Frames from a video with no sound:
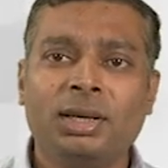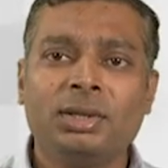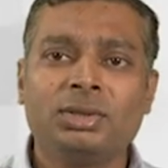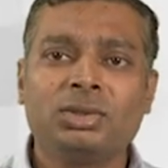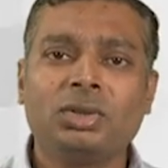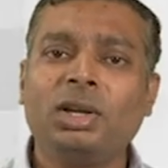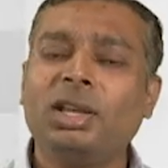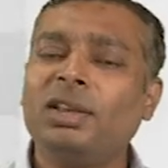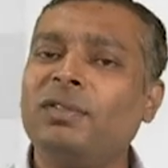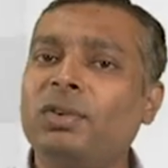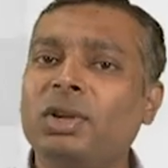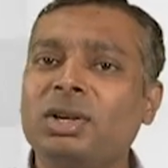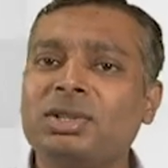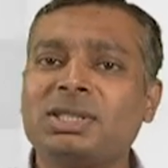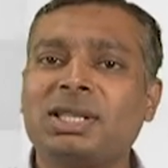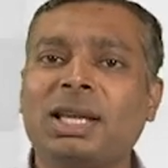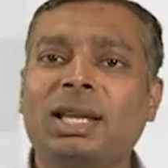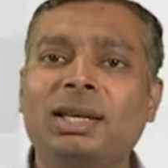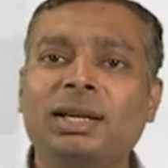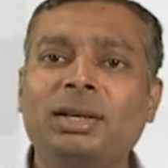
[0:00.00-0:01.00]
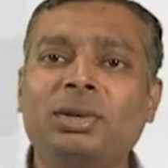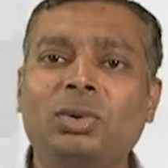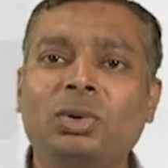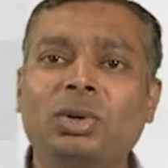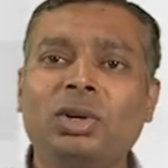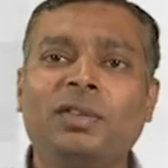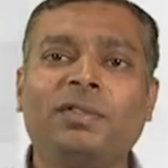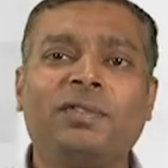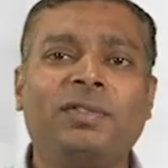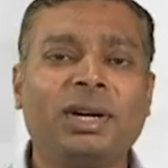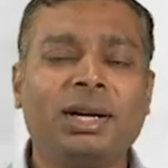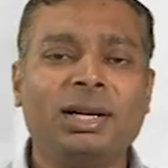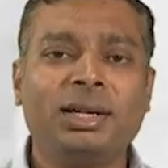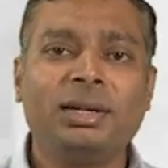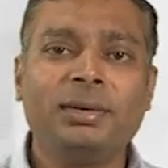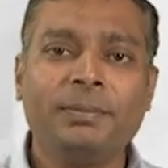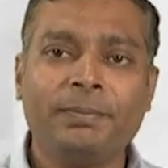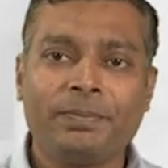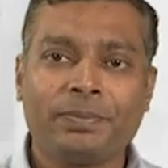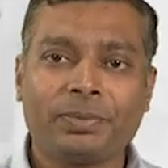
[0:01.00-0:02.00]
So if you are selling to your
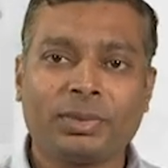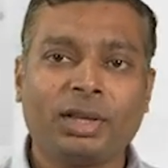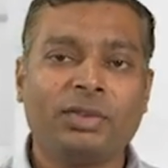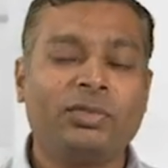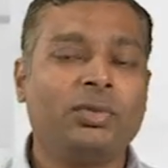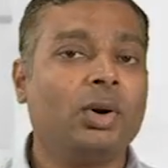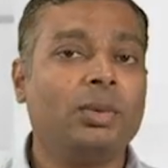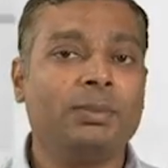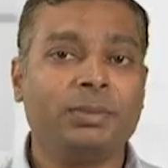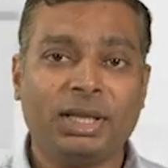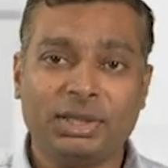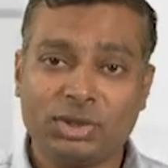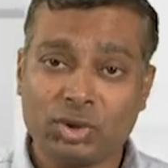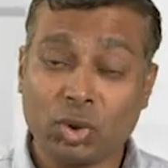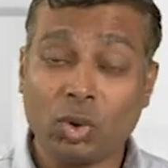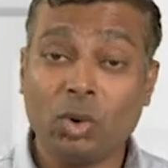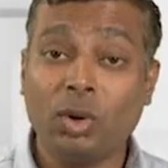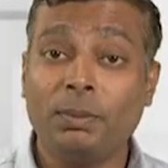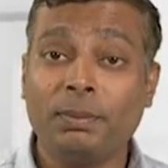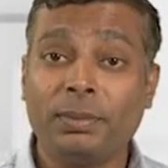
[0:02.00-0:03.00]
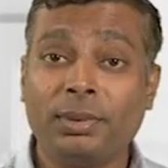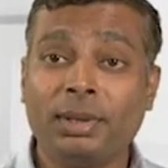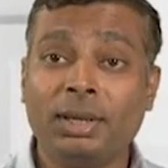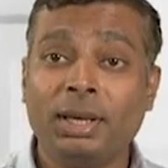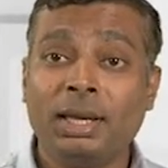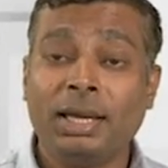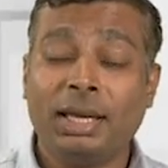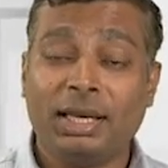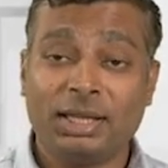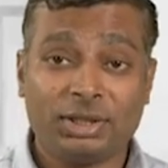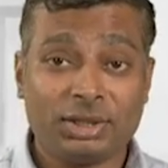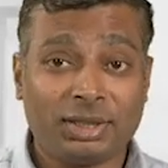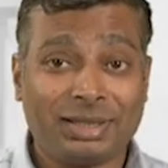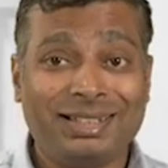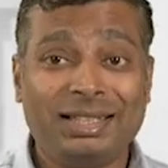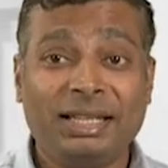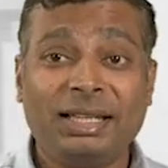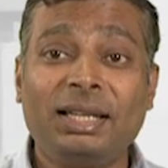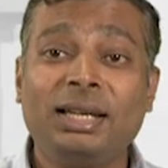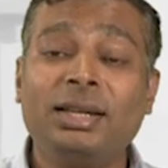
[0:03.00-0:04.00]
friend from a shop, a
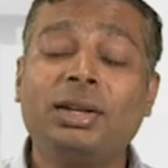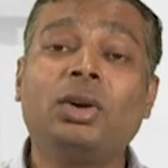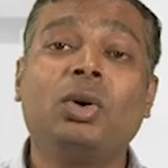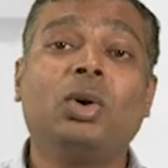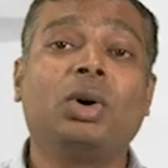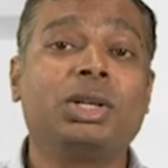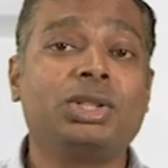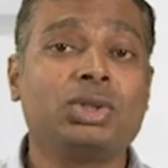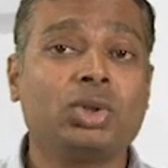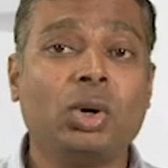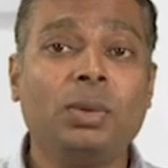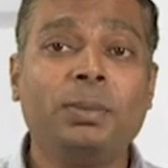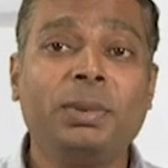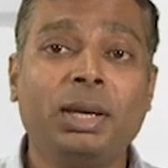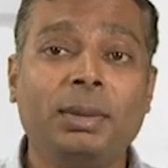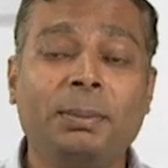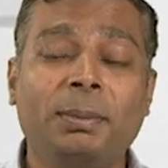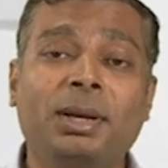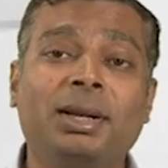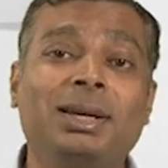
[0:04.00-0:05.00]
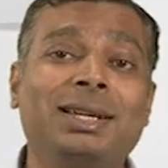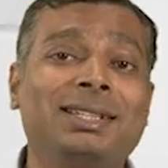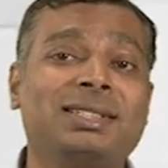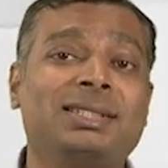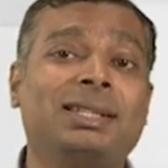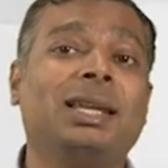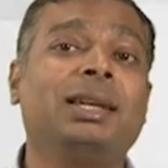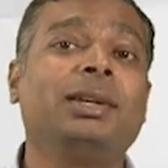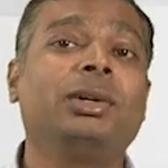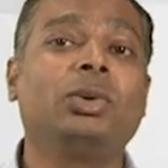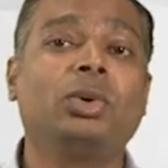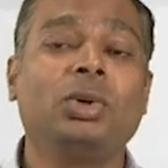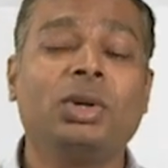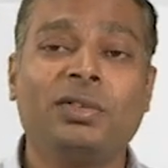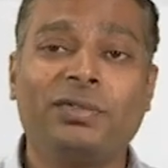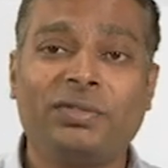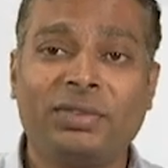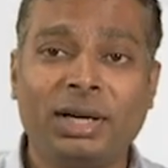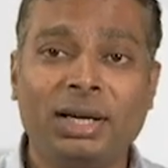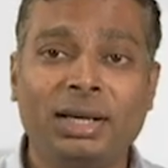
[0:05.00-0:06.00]
retailer or a shopkeeper is selling to your
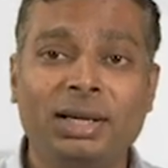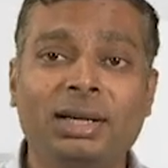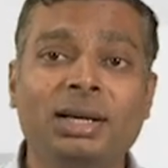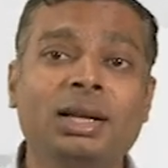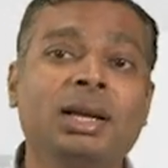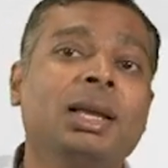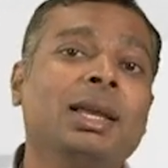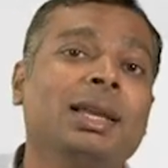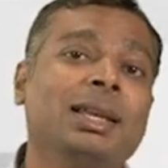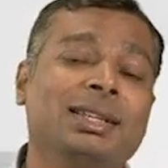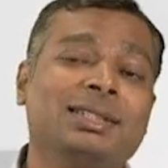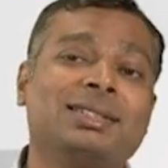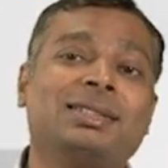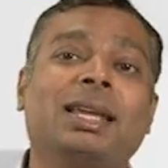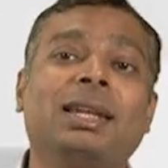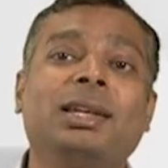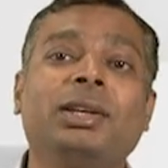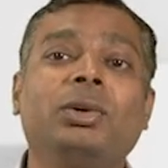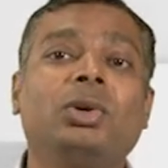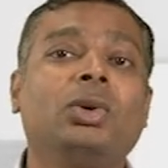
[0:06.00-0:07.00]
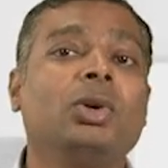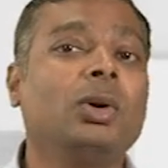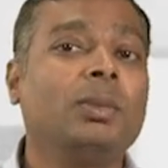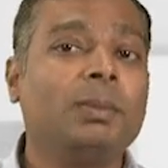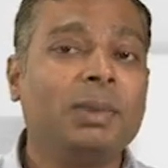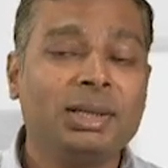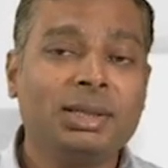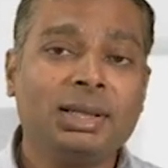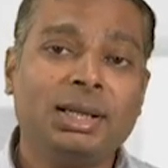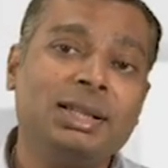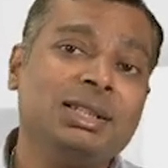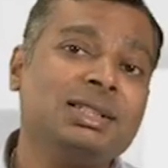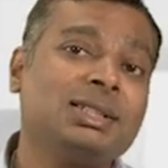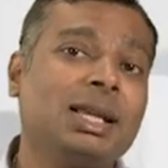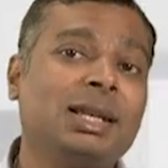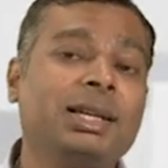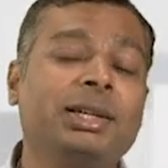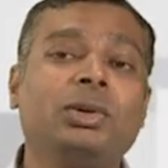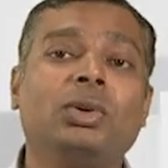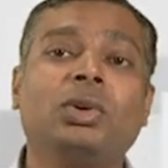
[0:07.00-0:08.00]
friend, is selling to your mother, is
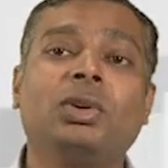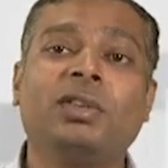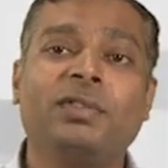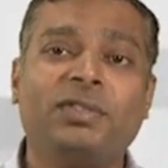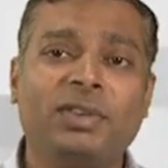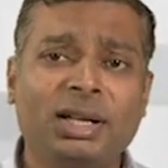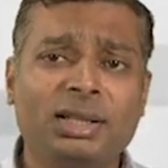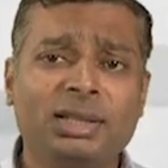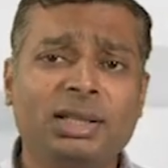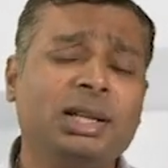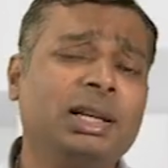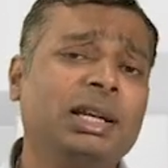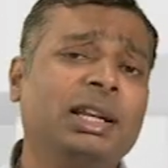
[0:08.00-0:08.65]
selling to your father.